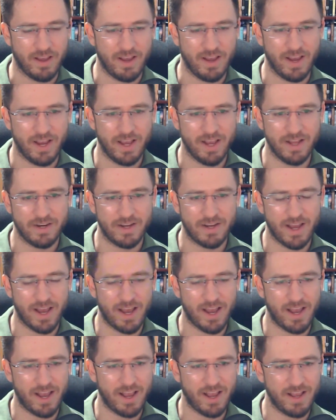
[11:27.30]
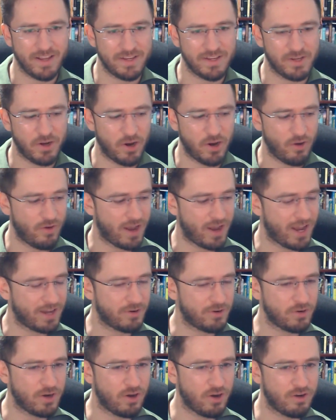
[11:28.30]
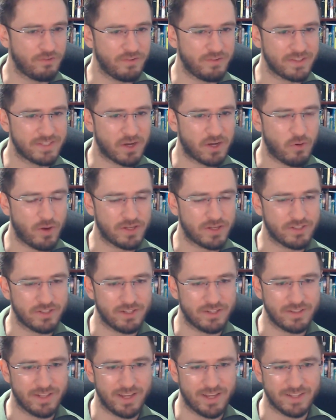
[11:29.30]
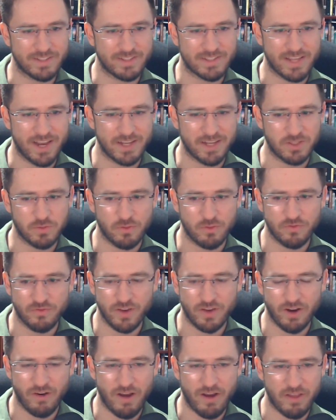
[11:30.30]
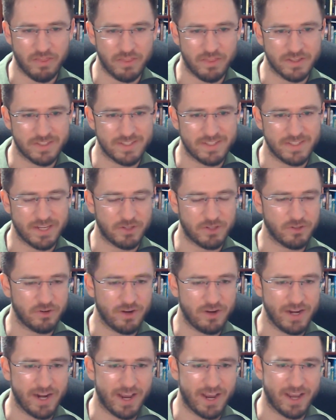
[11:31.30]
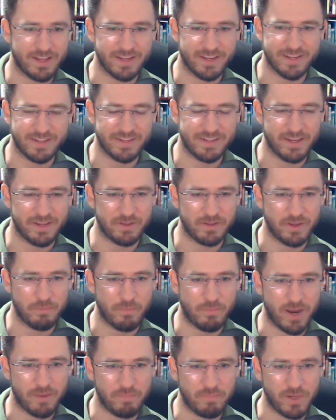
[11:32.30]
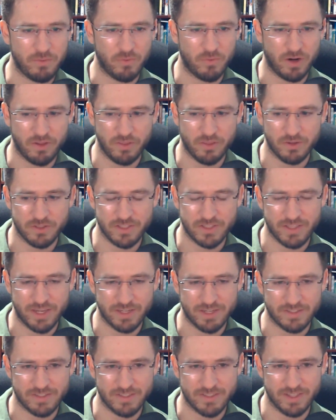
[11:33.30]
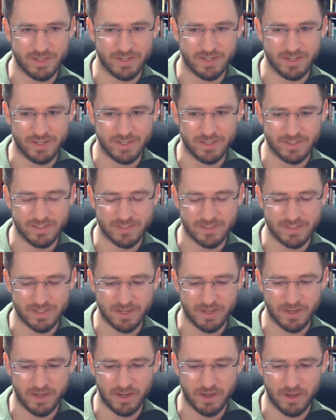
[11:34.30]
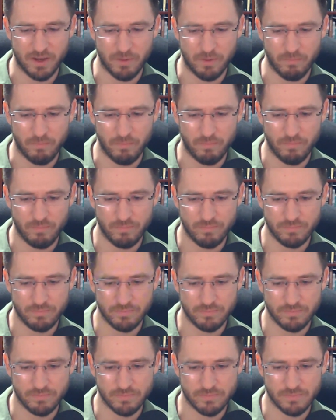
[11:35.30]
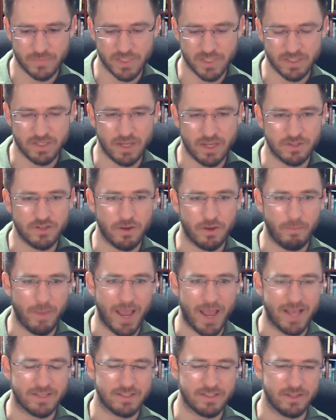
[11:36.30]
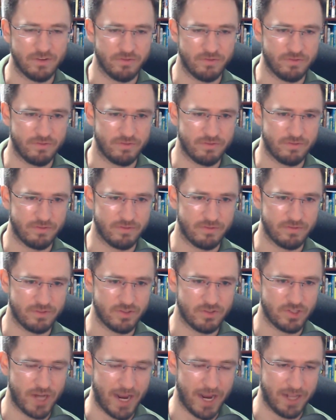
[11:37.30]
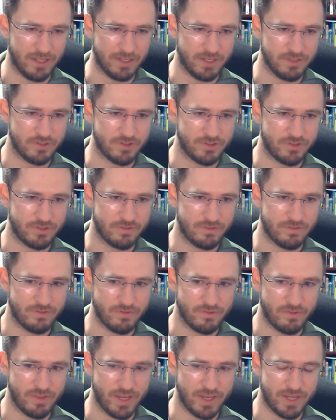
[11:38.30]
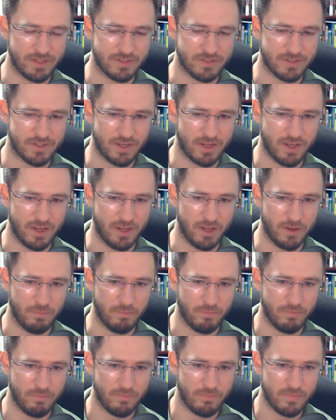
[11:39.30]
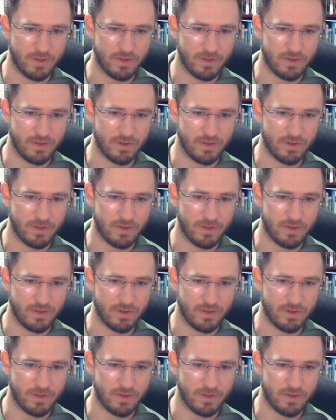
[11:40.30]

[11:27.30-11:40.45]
And, you know, I don't know if it's a question that science will figure out this century. It, it, it might be one of those things that is um, such a massive challenge that um,